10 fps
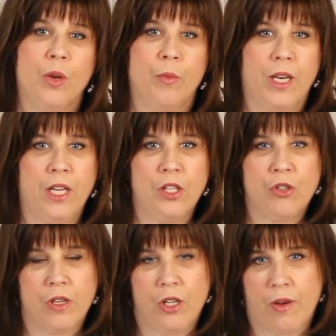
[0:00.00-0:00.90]
We need to
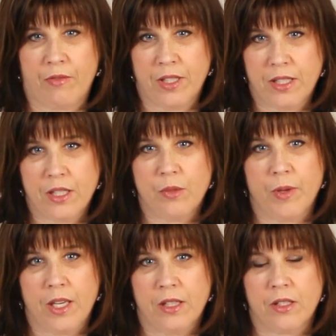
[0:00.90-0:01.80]
treat you every six
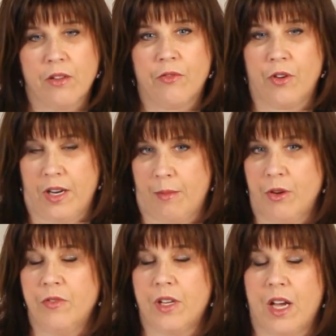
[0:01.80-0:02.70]
weeks for a
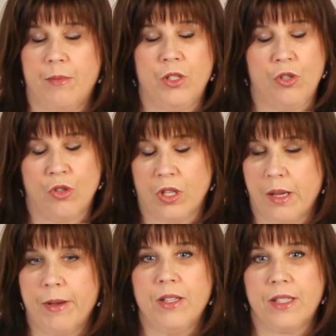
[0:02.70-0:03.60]
number of times,
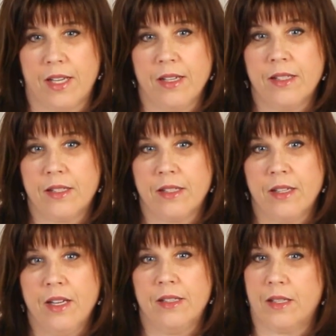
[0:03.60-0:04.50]
usually about six,
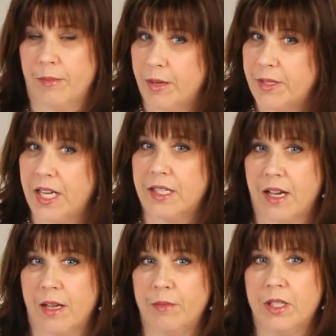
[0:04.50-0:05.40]
sometimes eight
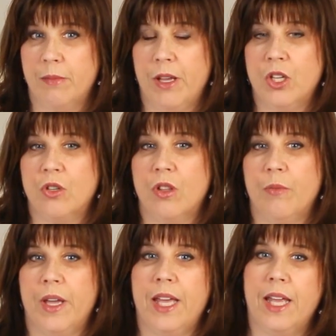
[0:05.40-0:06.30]
times, to make sure
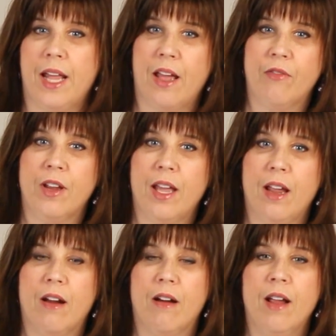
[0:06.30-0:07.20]
that we hit every
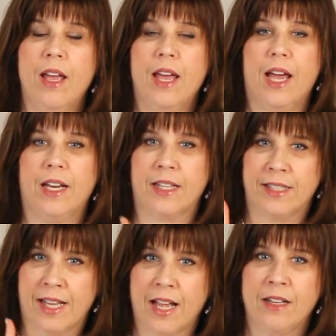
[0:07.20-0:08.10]
hair at
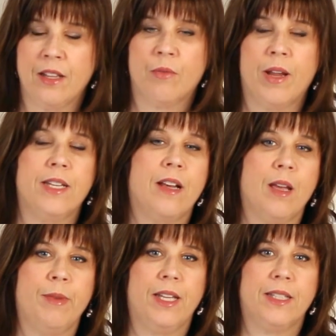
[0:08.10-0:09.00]
exactly the right
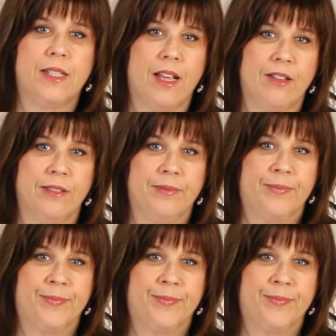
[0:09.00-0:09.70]
time in its cycle.